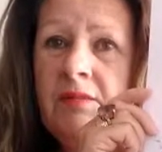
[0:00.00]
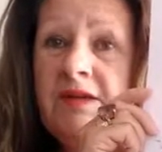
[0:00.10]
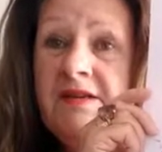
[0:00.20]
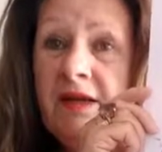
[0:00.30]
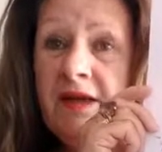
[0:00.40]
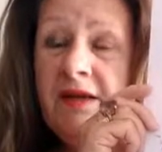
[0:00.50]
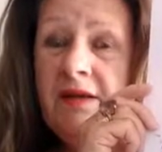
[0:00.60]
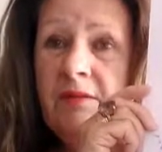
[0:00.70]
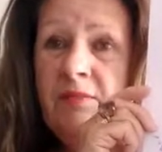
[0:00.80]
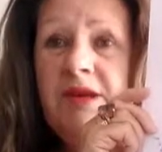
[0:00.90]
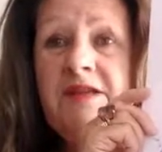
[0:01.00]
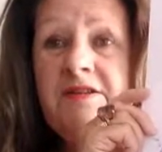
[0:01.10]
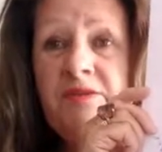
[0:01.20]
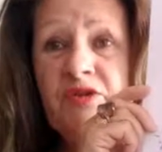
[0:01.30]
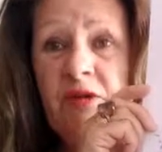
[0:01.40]
Please like, please
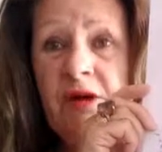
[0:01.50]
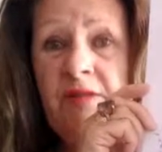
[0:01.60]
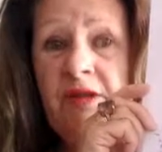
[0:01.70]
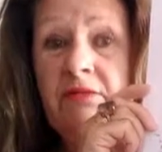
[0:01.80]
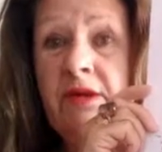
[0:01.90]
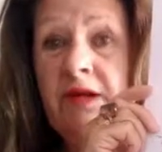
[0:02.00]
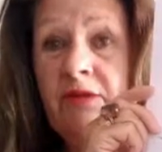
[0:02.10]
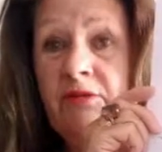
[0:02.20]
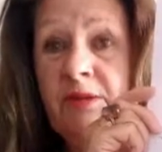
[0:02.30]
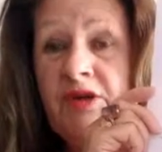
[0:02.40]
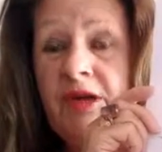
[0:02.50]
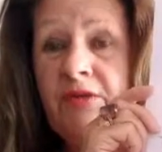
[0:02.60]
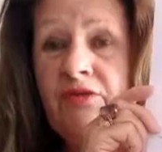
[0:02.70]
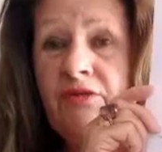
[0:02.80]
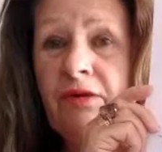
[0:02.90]
subscribe, that really helps my
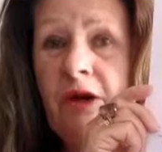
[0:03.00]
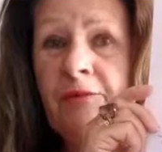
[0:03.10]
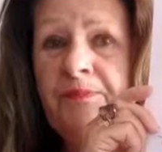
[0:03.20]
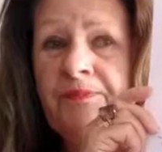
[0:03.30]
channel to grow.